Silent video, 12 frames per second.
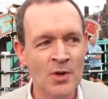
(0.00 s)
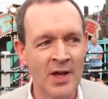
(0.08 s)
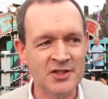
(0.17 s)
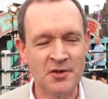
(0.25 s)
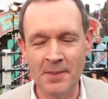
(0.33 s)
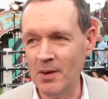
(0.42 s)

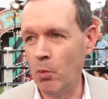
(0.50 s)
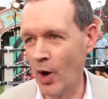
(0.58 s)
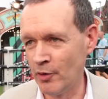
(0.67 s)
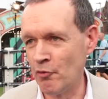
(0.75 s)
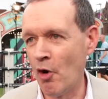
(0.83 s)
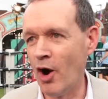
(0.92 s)
that's going to be
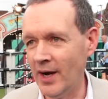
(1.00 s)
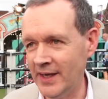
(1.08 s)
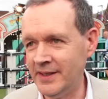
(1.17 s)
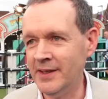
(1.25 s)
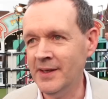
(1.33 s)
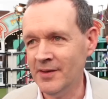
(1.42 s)
one
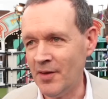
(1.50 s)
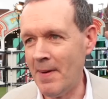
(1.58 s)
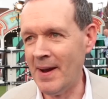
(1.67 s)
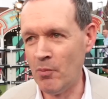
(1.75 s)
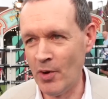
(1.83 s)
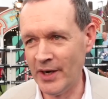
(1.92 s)
ride, the
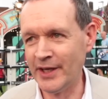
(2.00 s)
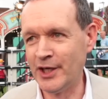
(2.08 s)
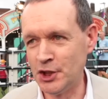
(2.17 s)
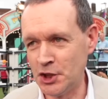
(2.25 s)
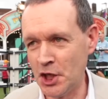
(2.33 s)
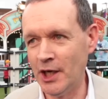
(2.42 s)
Ben
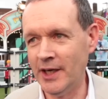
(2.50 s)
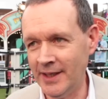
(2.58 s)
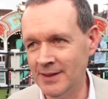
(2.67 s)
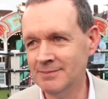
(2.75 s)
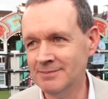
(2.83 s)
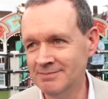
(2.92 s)
Whitaker journey.
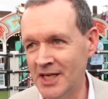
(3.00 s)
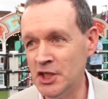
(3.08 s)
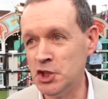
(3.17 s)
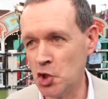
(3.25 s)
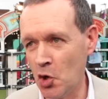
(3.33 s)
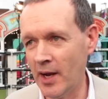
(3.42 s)

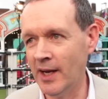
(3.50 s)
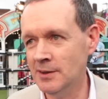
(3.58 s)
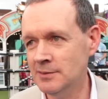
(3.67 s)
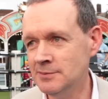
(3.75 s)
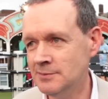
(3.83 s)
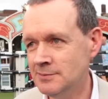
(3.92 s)
Enjoy it.
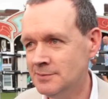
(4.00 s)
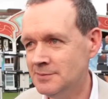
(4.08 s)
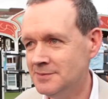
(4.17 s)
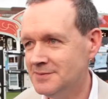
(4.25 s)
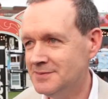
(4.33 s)
And